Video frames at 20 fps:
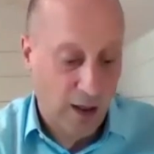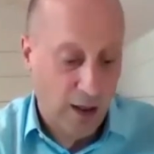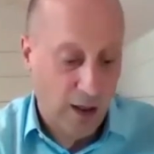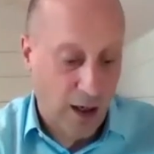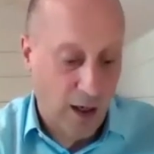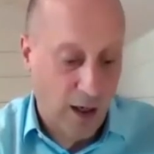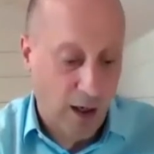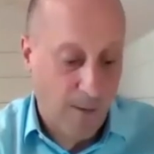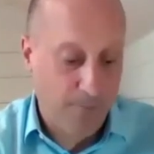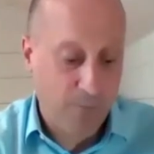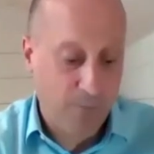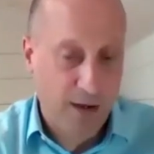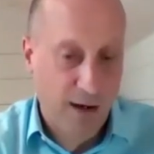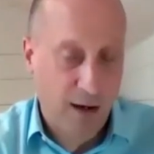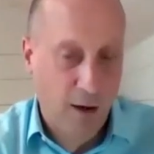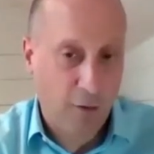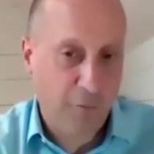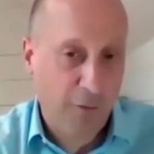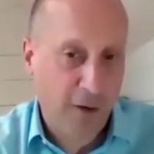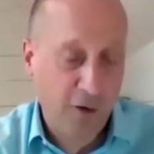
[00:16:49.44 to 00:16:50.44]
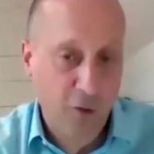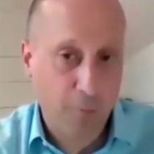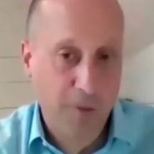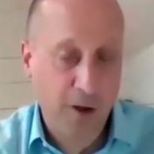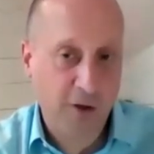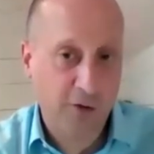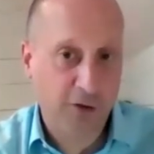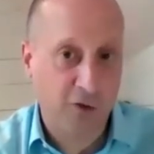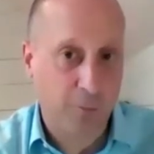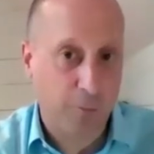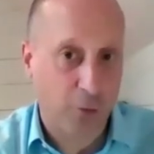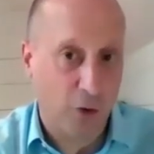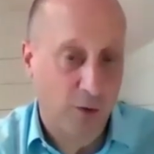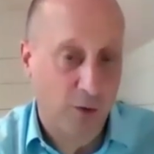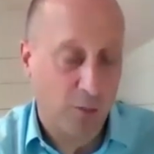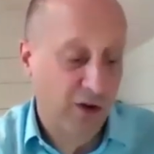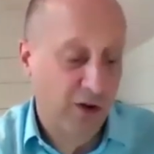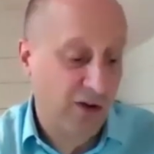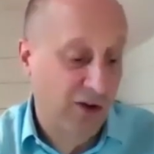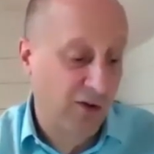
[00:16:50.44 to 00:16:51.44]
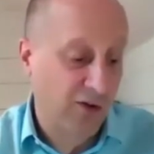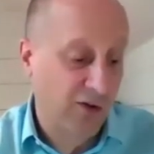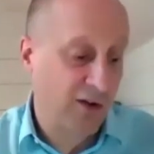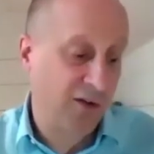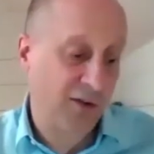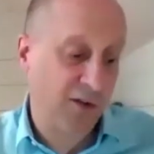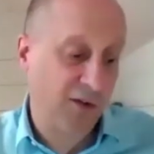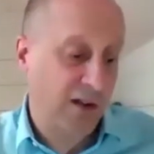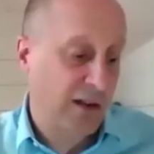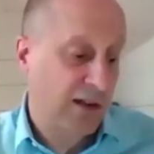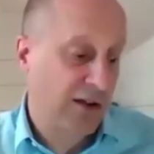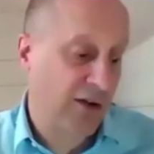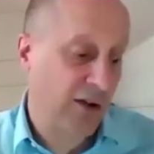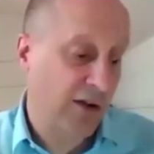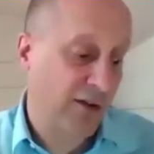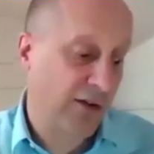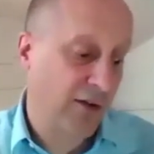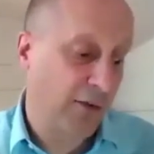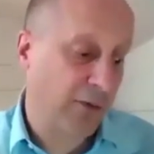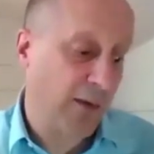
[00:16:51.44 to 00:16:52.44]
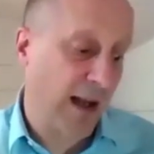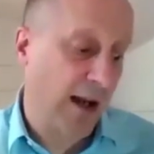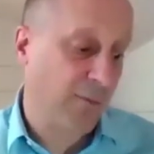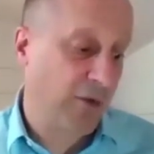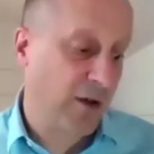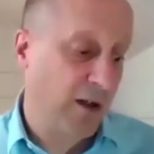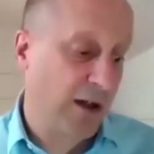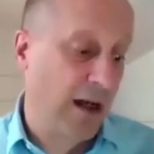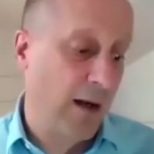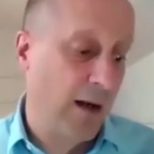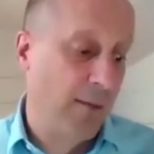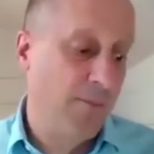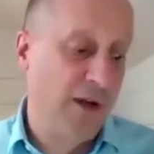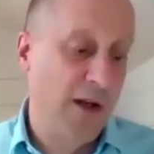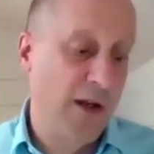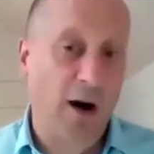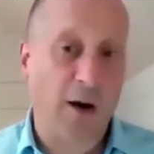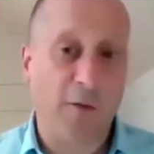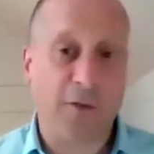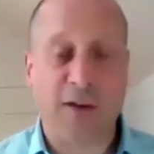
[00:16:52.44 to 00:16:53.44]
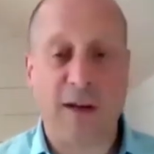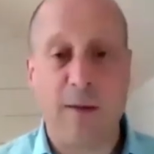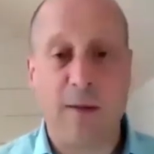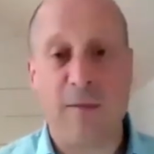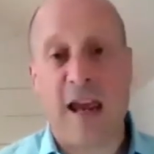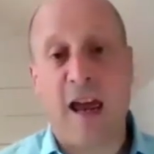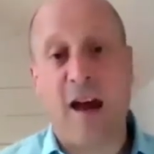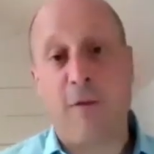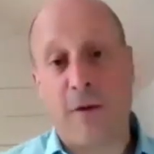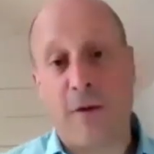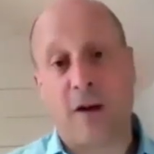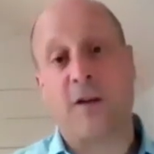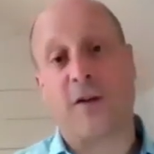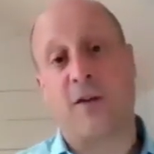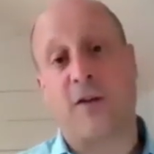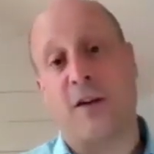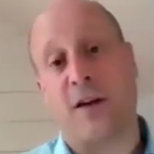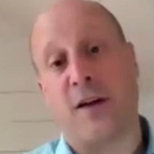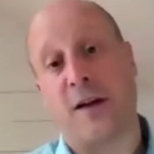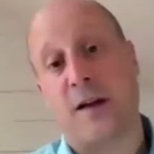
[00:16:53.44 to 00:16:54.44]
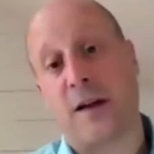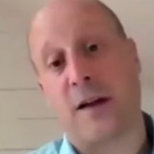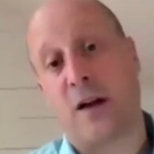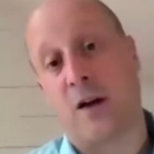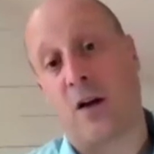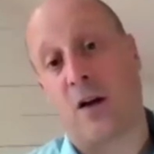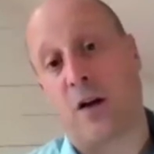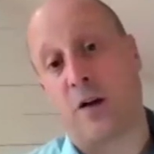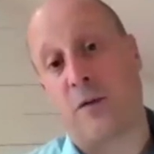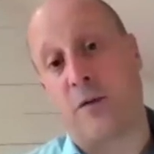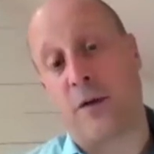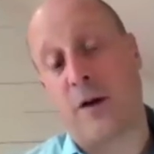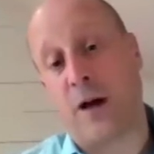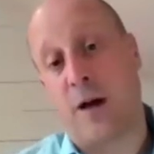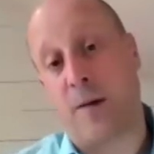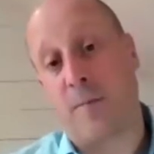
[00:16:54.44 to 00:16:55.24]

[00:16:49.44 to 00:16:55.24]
A final personal point, which is just to flag that I've seen the efficacy of